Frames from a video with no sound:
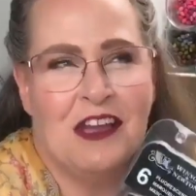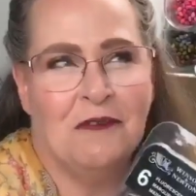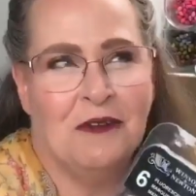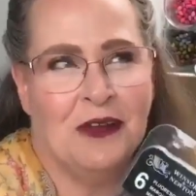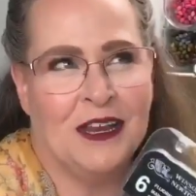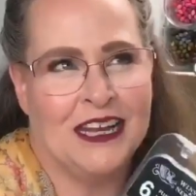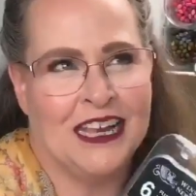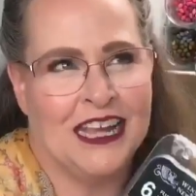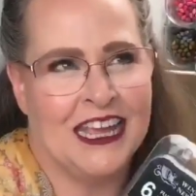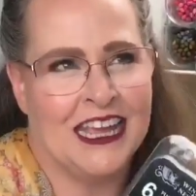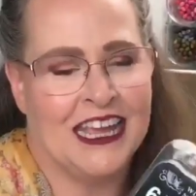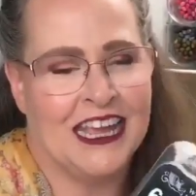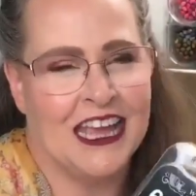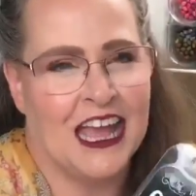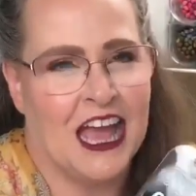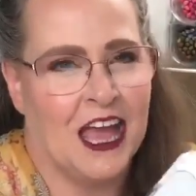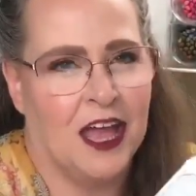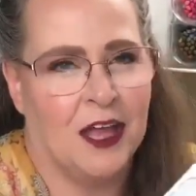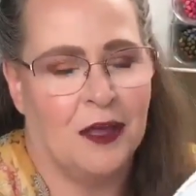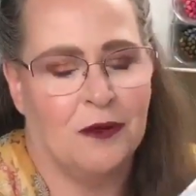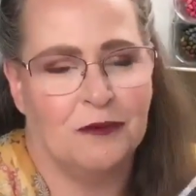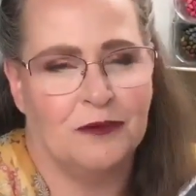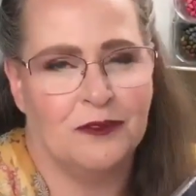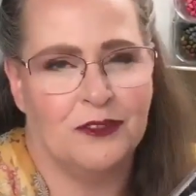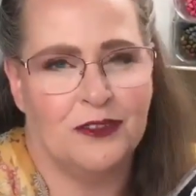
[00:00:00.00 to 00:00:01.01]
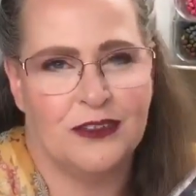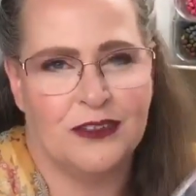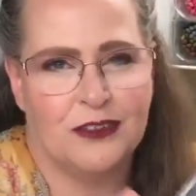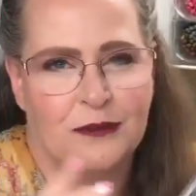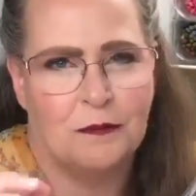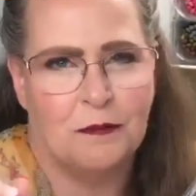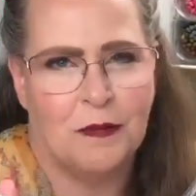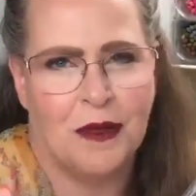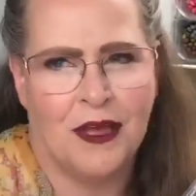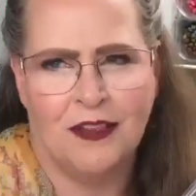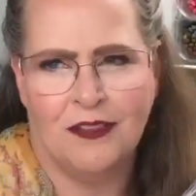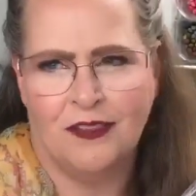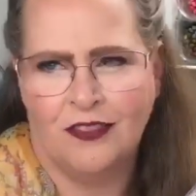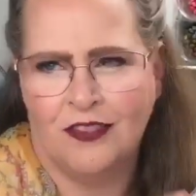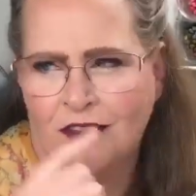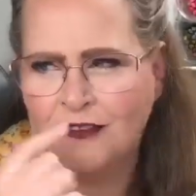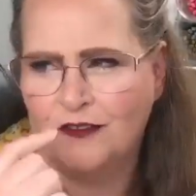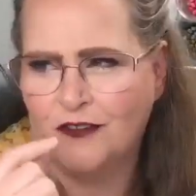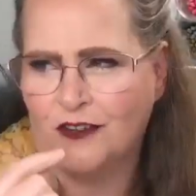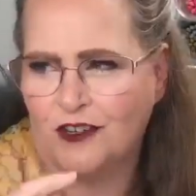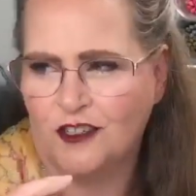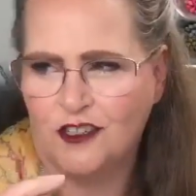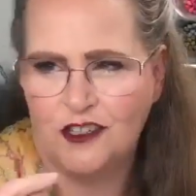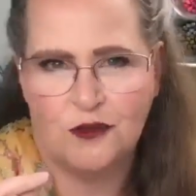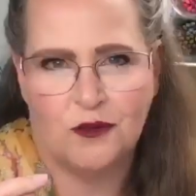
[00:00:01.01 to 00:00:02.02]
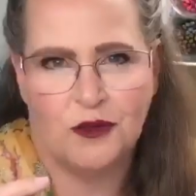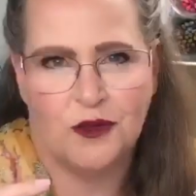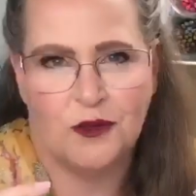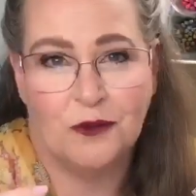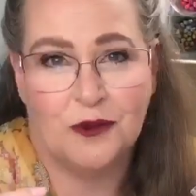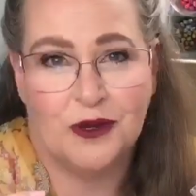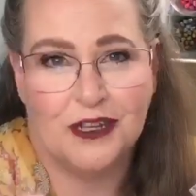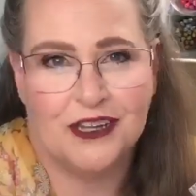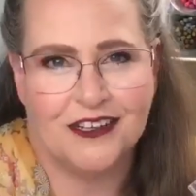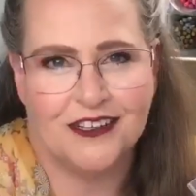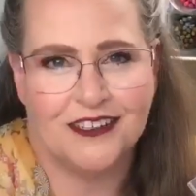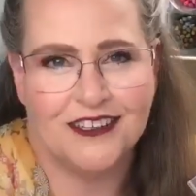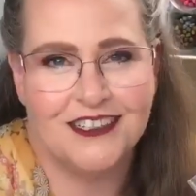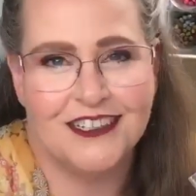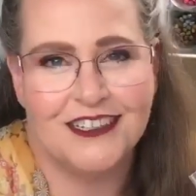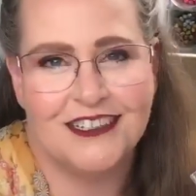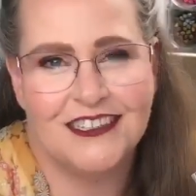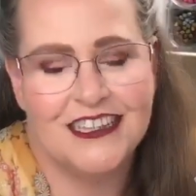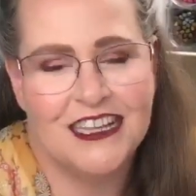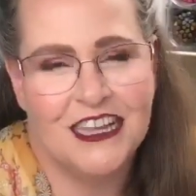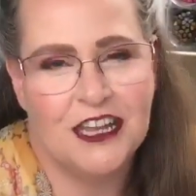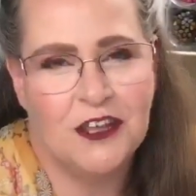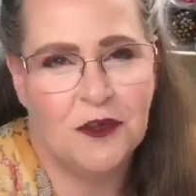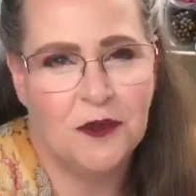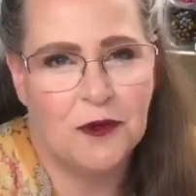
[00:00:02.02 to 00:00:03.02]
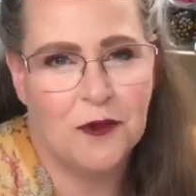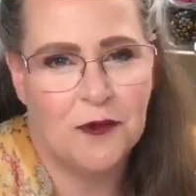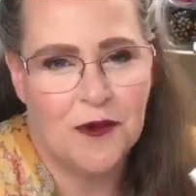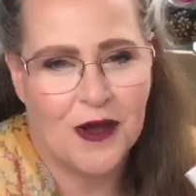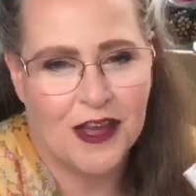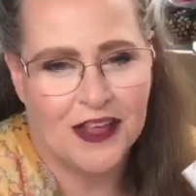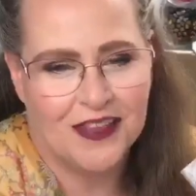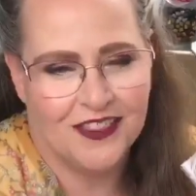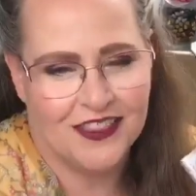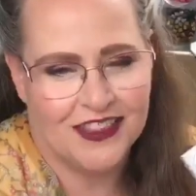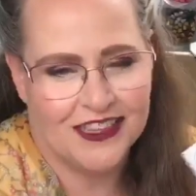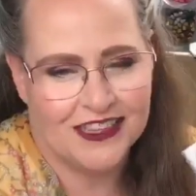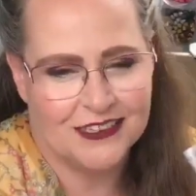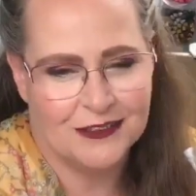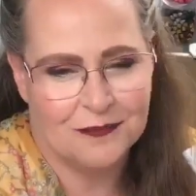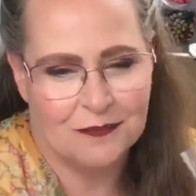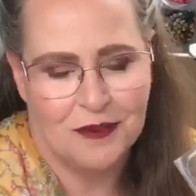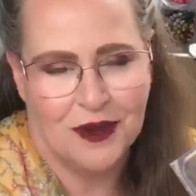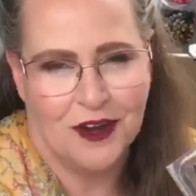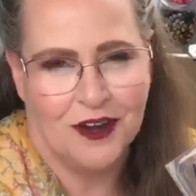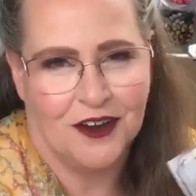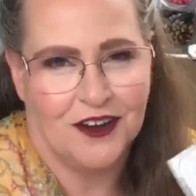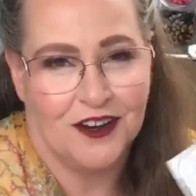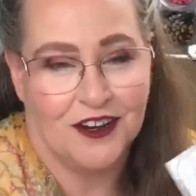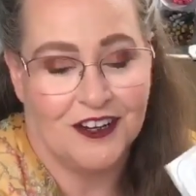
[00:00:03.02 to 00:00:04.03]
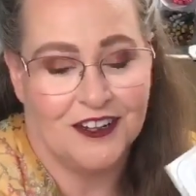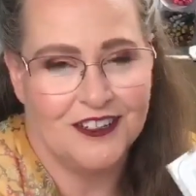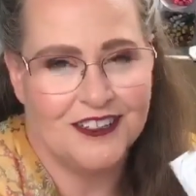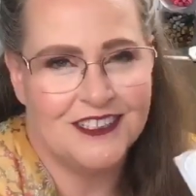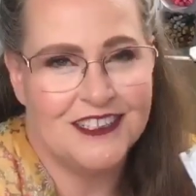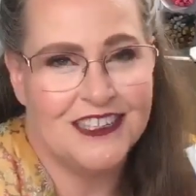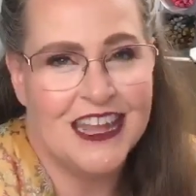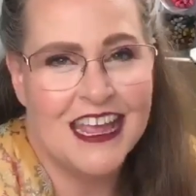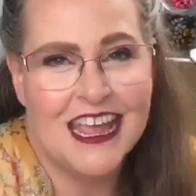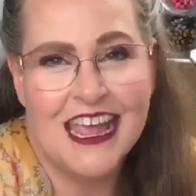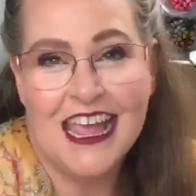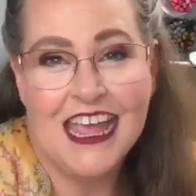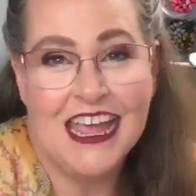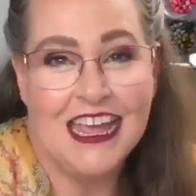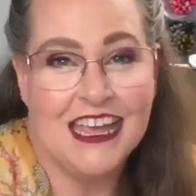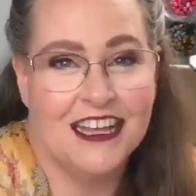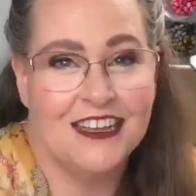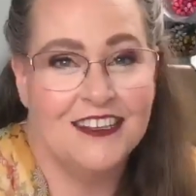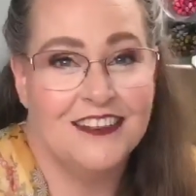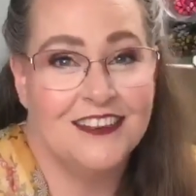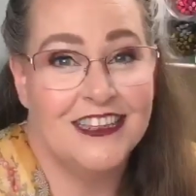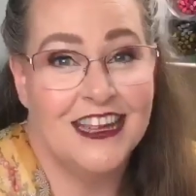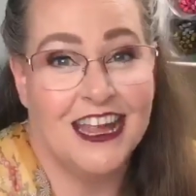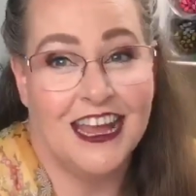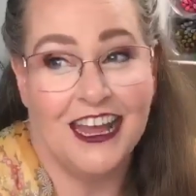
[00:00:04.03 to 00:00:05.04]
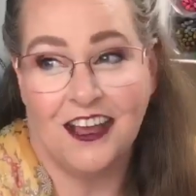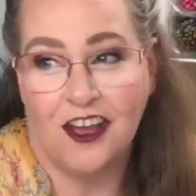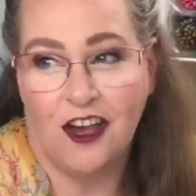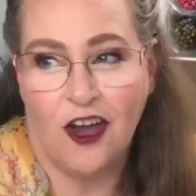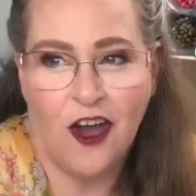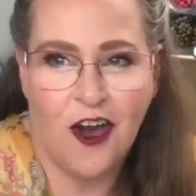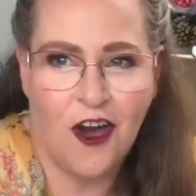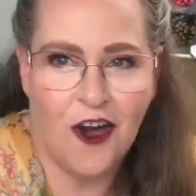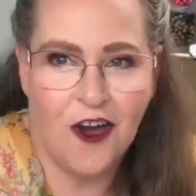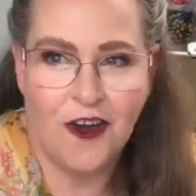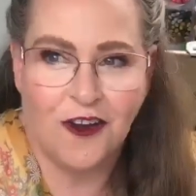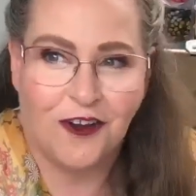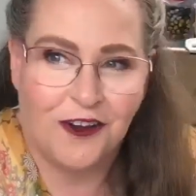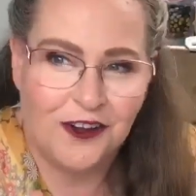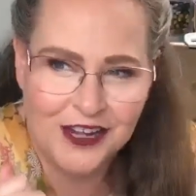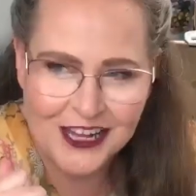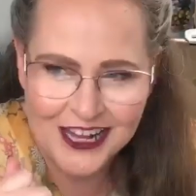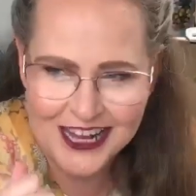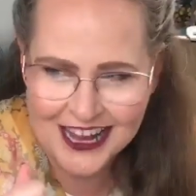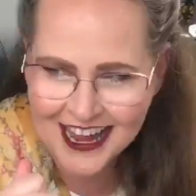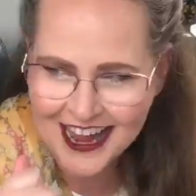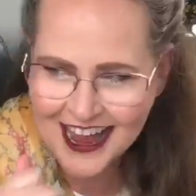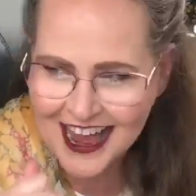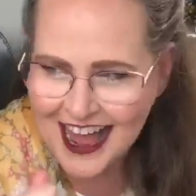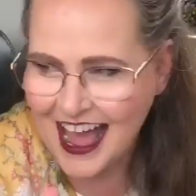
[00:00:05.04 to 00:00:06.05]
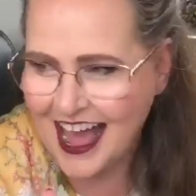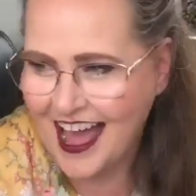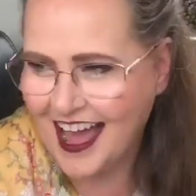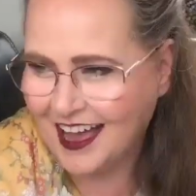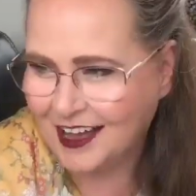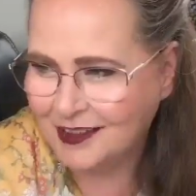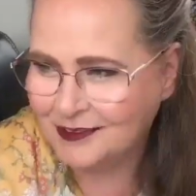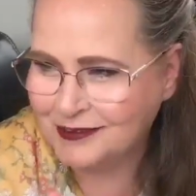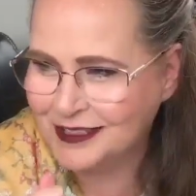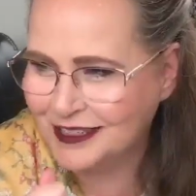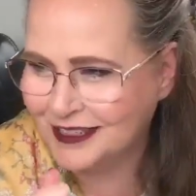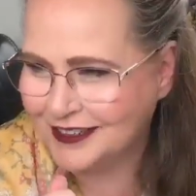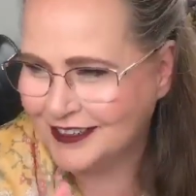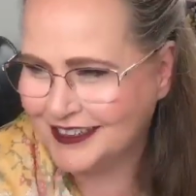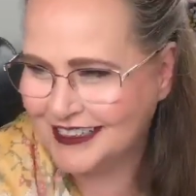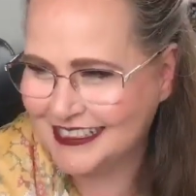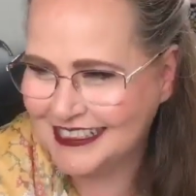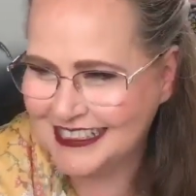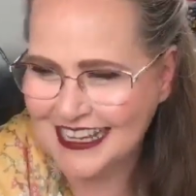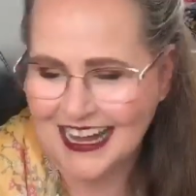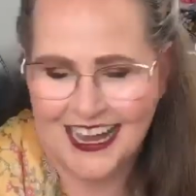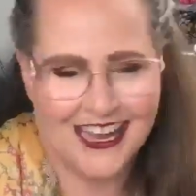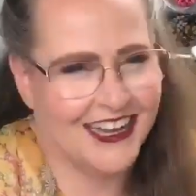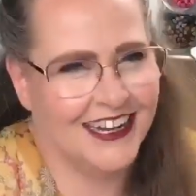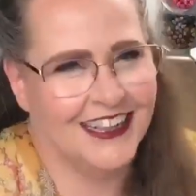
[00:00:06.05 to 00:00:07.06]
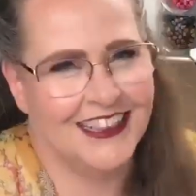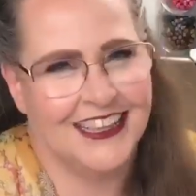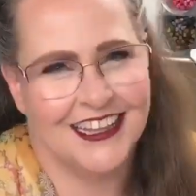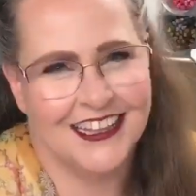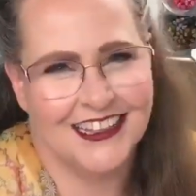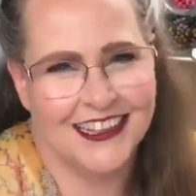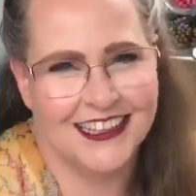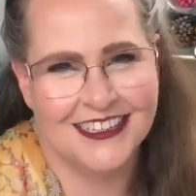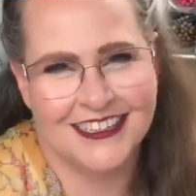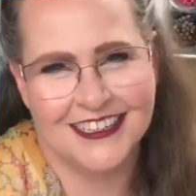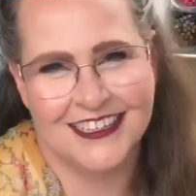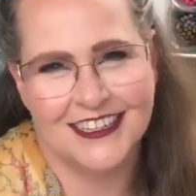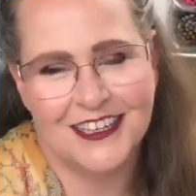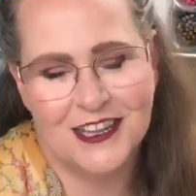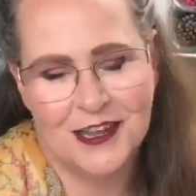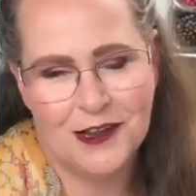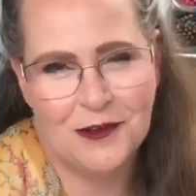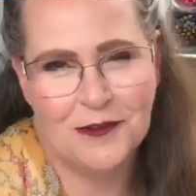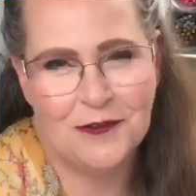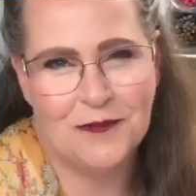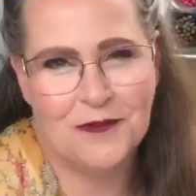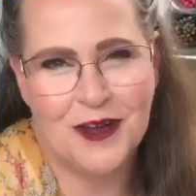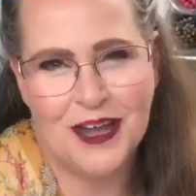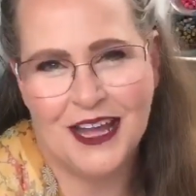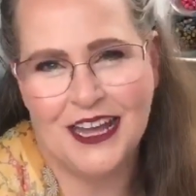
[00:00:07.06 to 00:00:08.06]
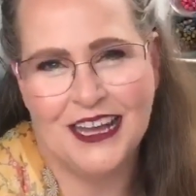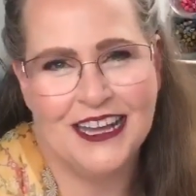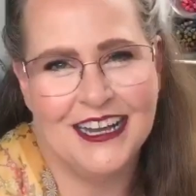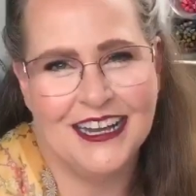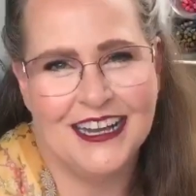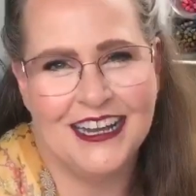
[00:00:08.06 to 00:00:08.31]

When he um, spun the virtual wheel to see who won these markers, he's like, oh, yeah, I'm so excited that this is who won.